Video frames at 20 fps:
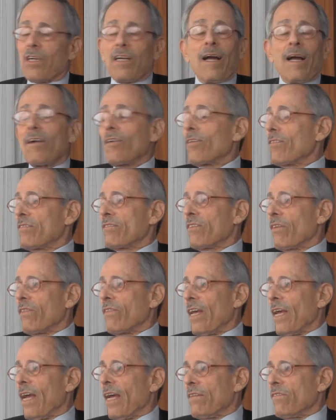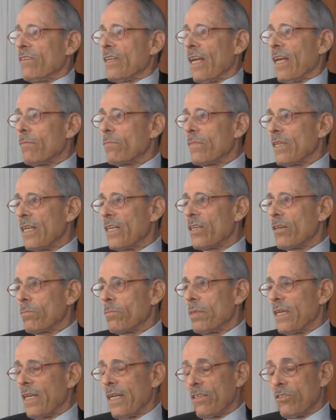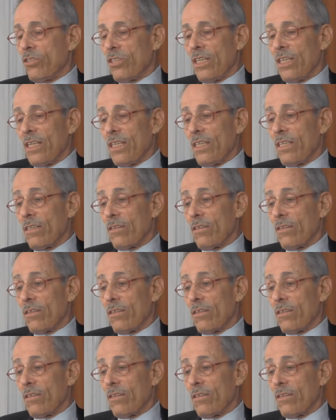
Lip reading: regardless if they have an MD or PhD